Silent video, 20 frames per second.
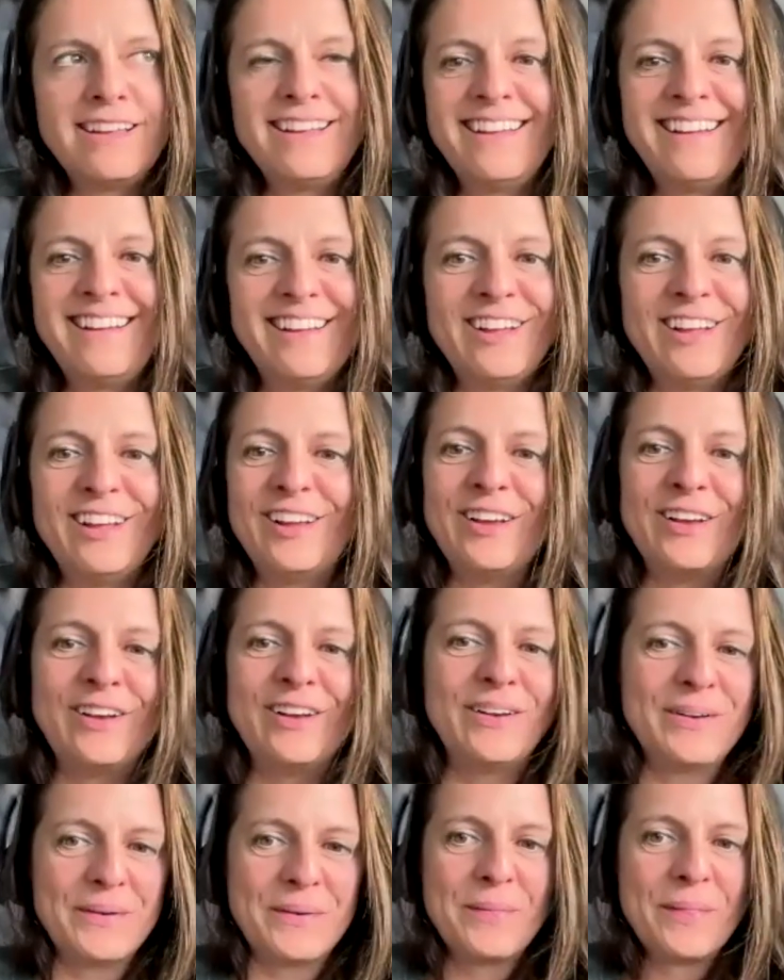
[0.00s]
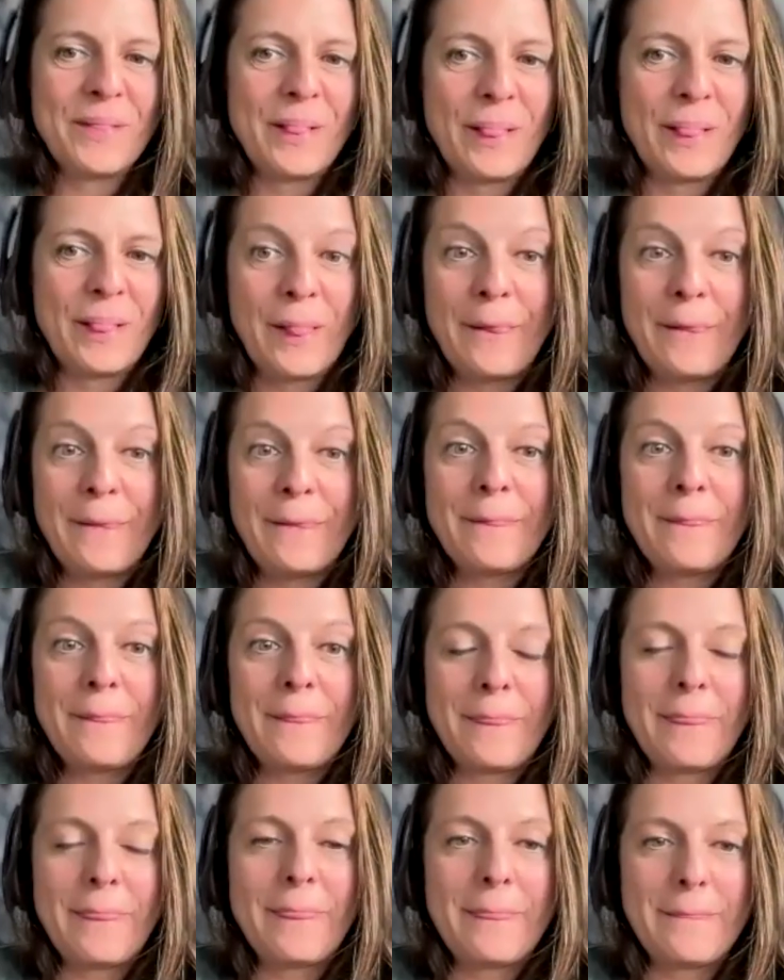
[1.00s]

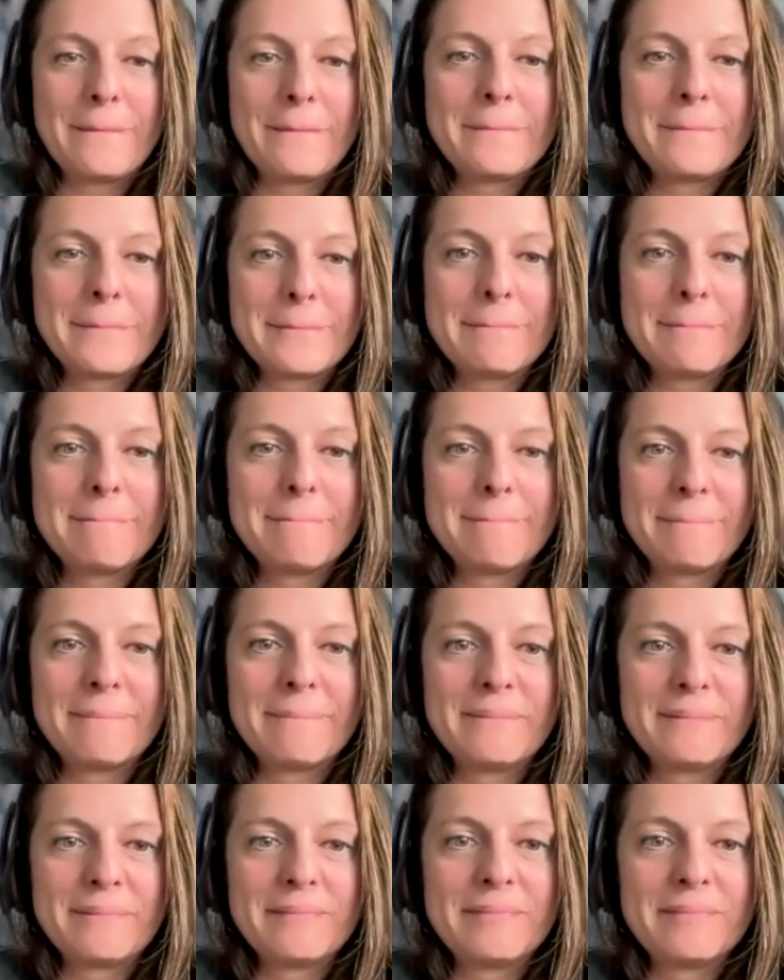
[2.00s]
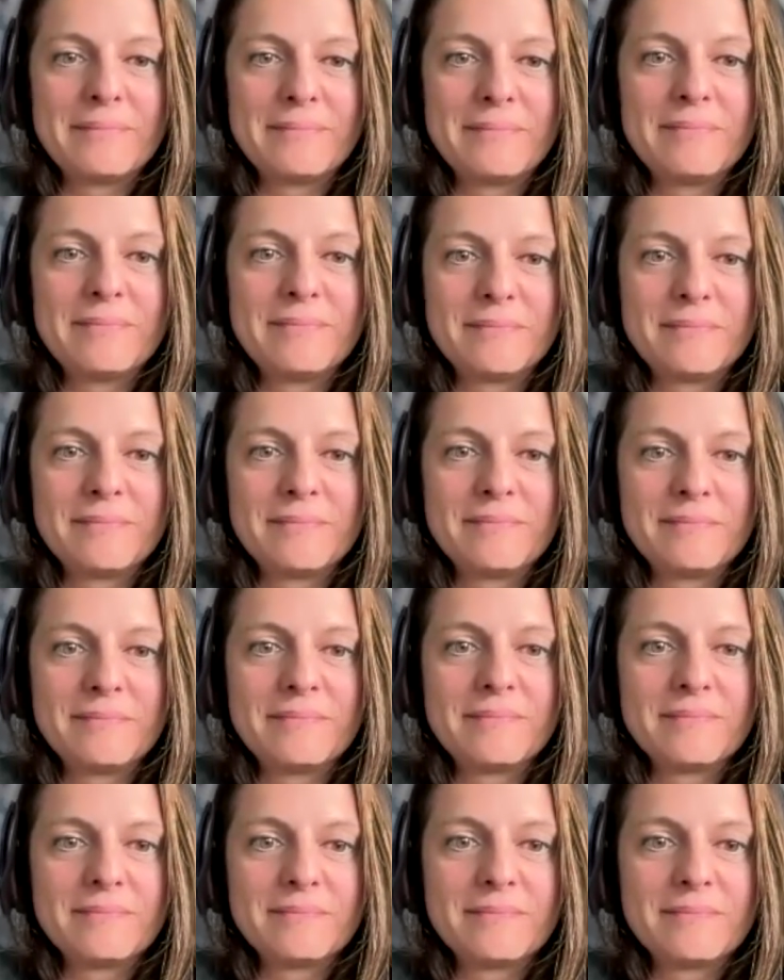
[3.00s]

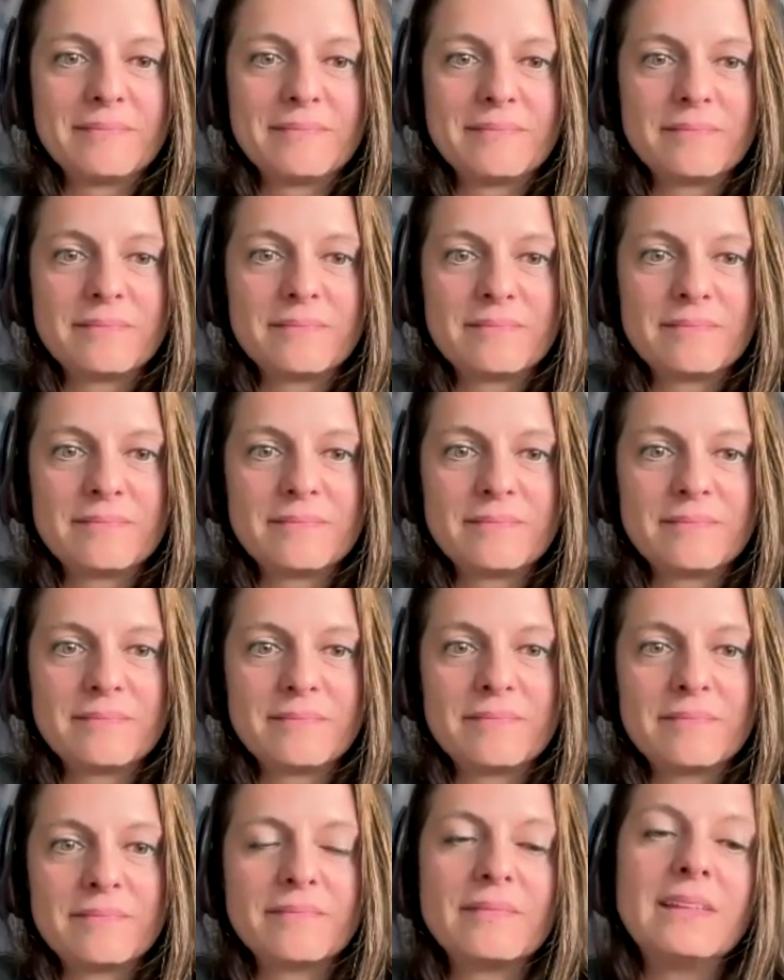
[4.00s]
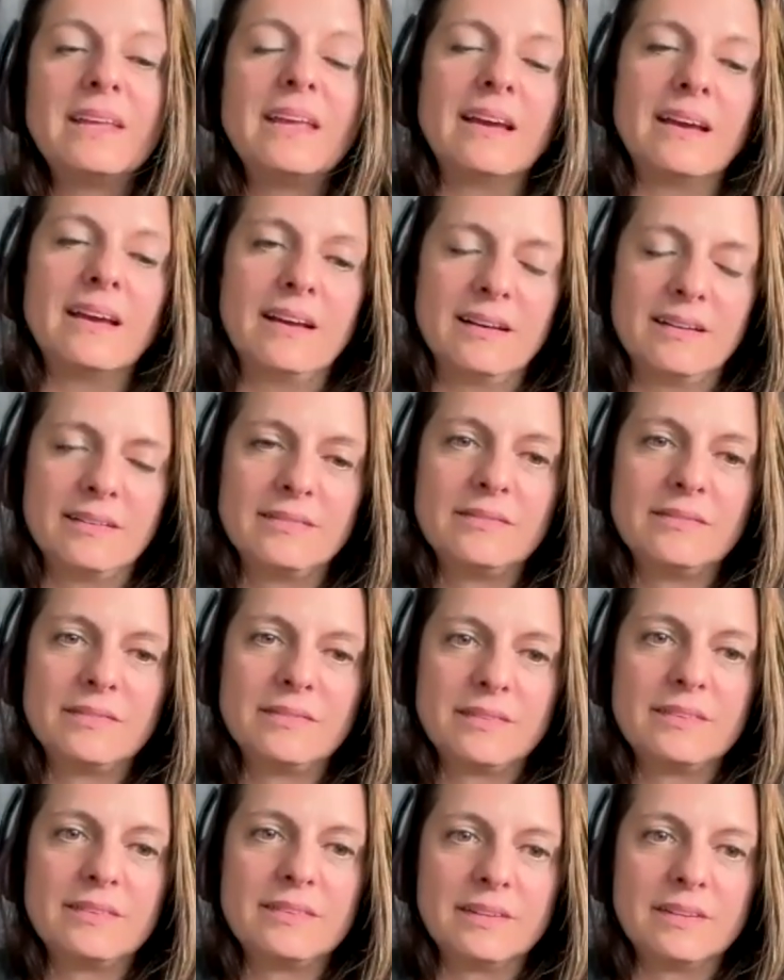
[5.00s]

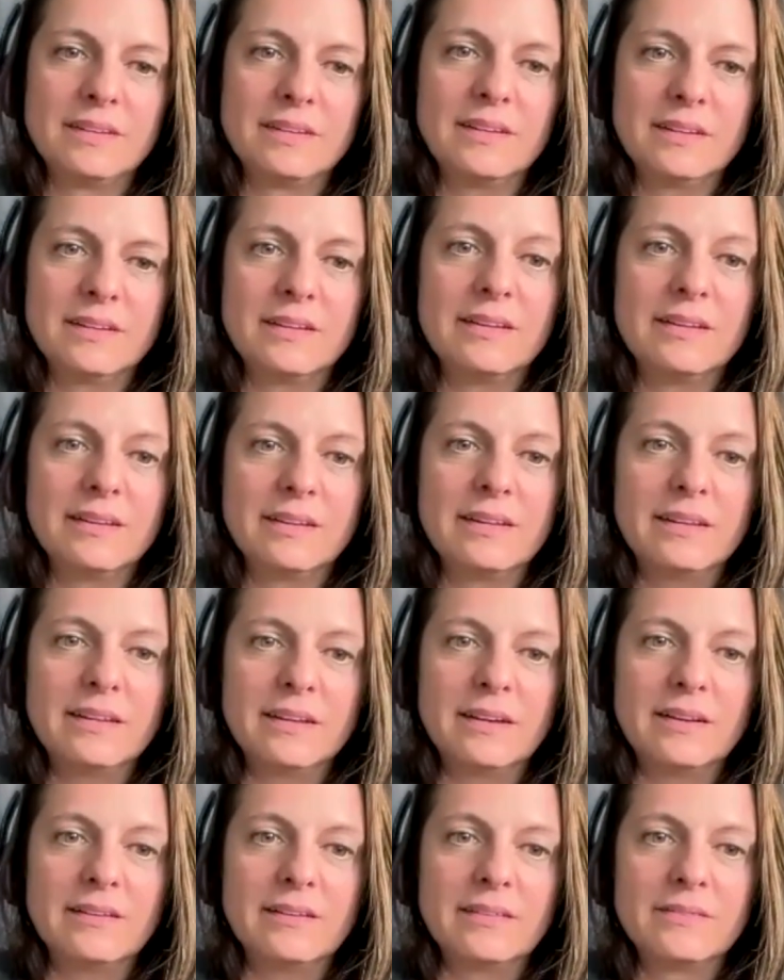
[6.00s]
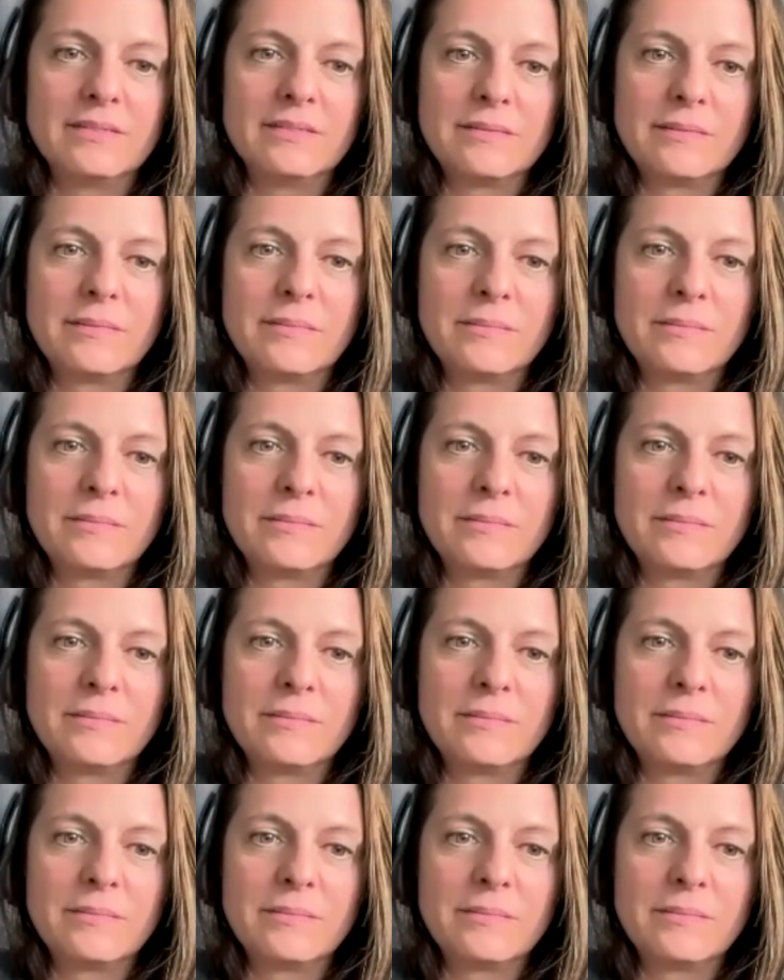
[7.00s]
The person shown says nothing.